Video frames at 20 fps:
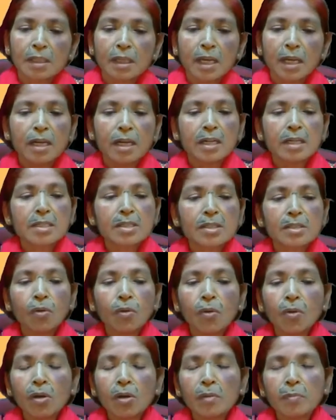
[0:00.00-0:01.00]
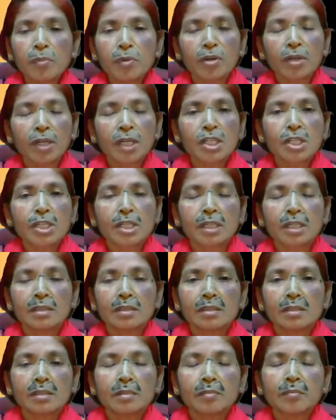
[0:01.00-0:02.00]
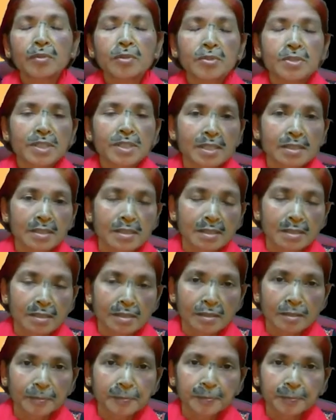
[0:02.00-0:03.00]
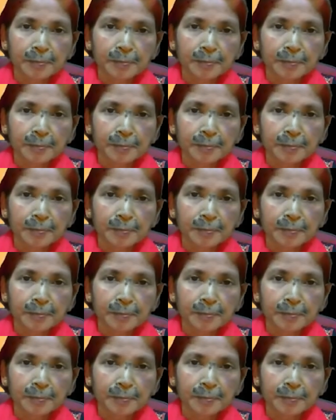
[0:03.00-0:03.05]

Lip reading: in its own production processes.